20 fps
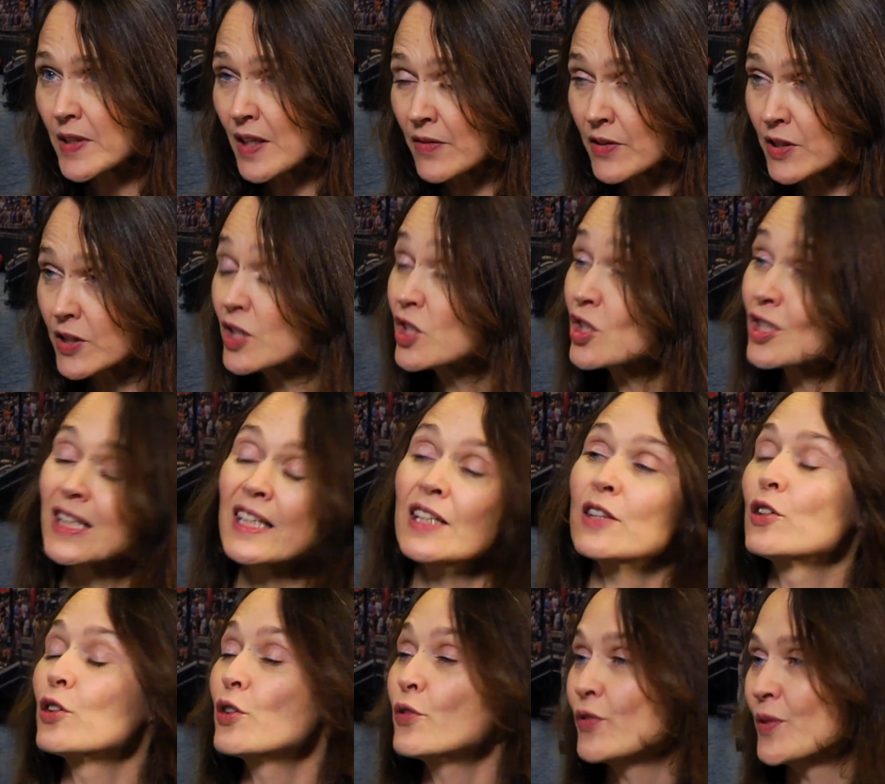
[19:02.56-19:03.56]
the digital
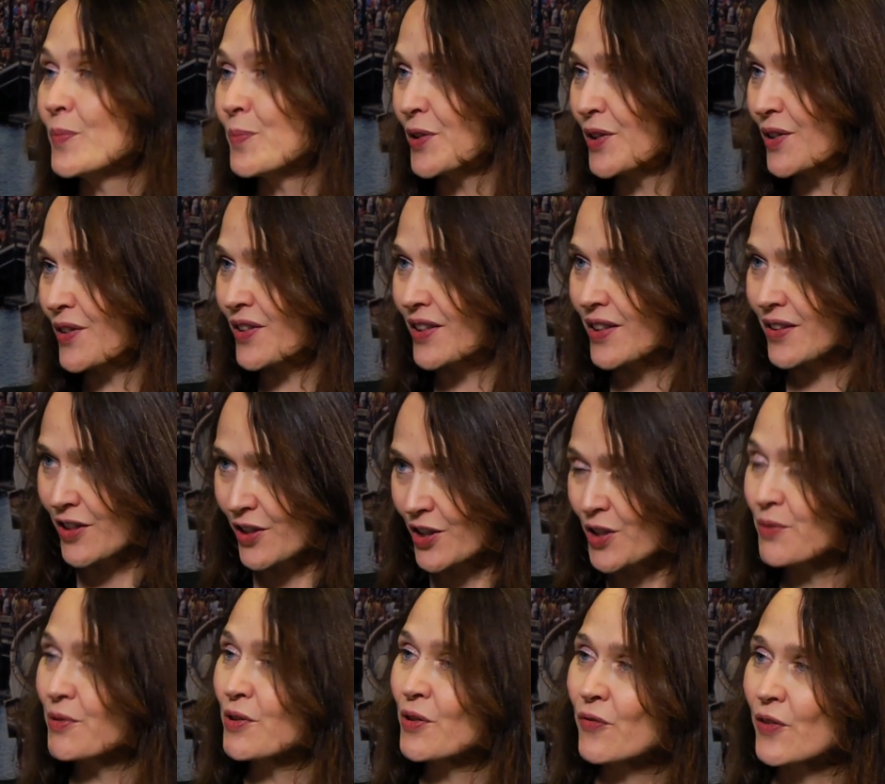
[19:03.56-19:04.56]
ethnography book that
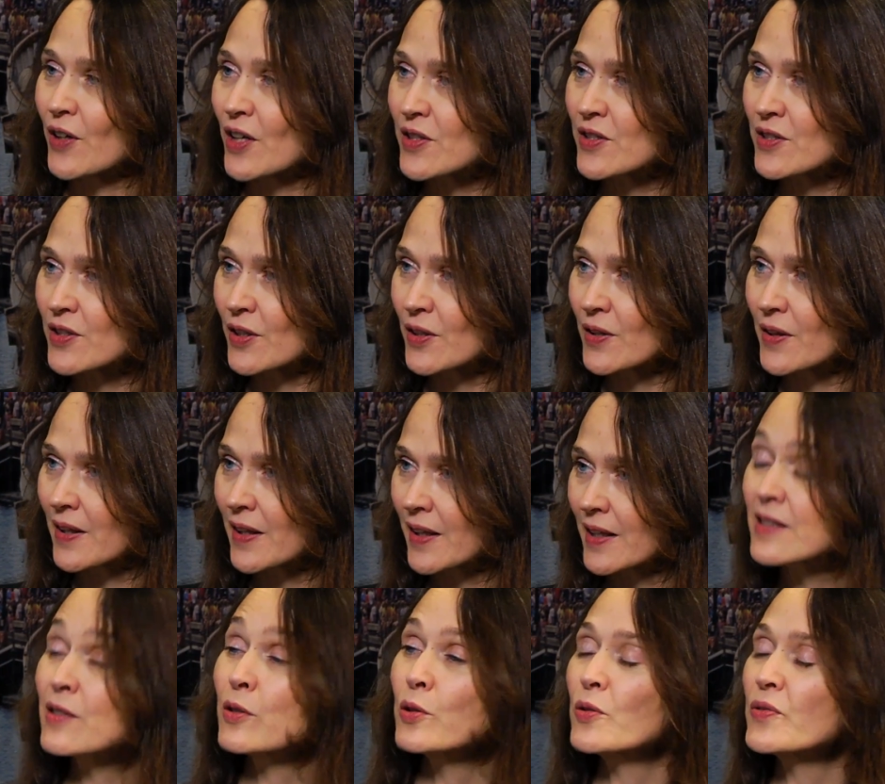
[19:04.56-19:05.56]
you referred to
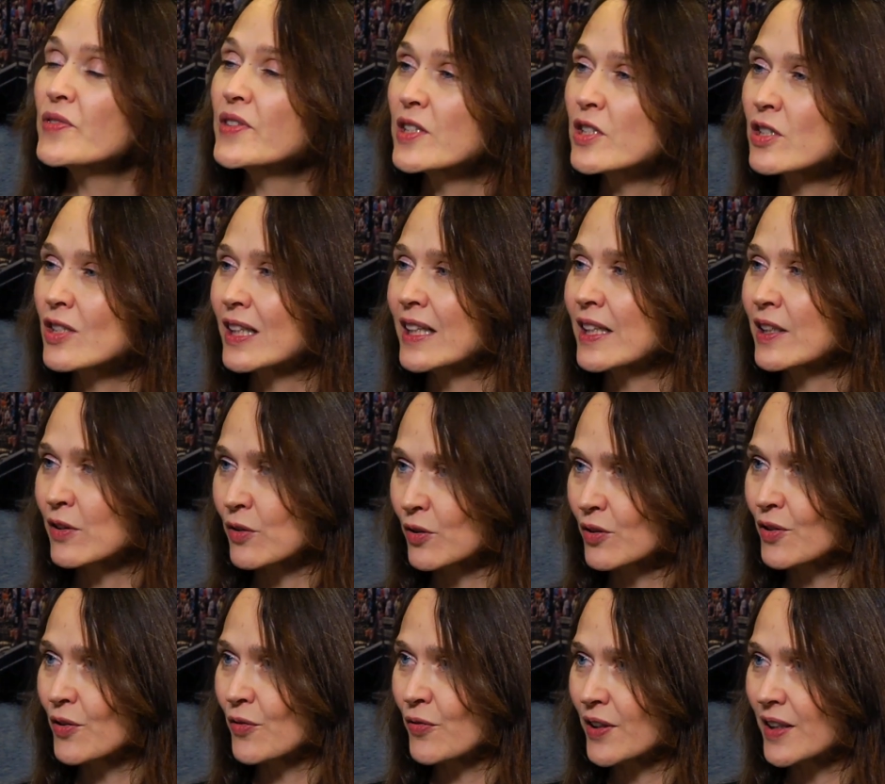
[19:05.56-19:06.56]
is called Digital
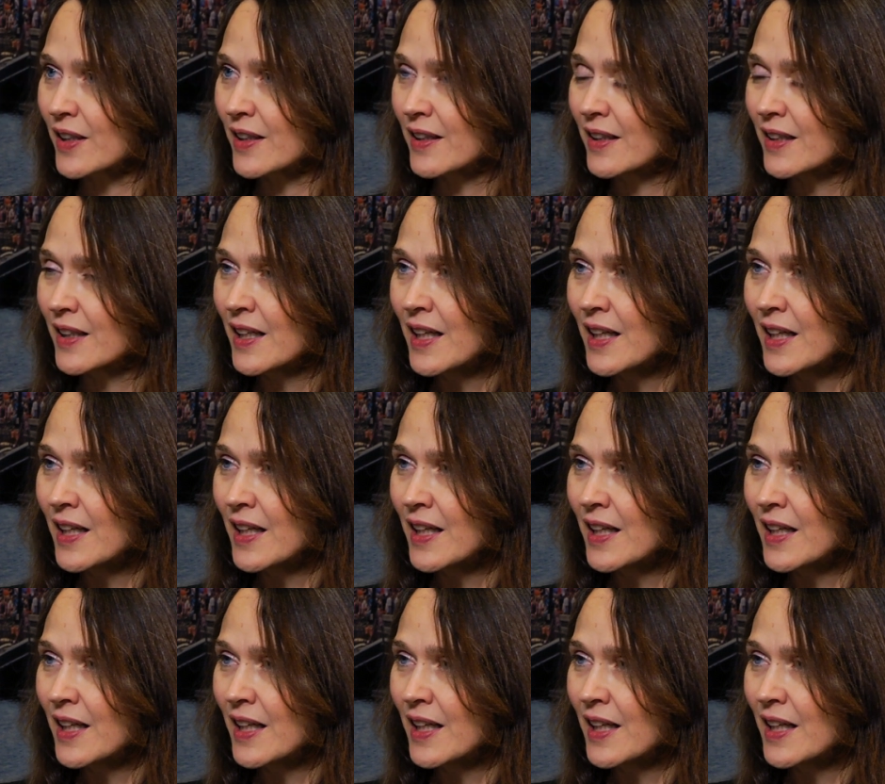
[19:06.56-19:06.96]
Ethnography.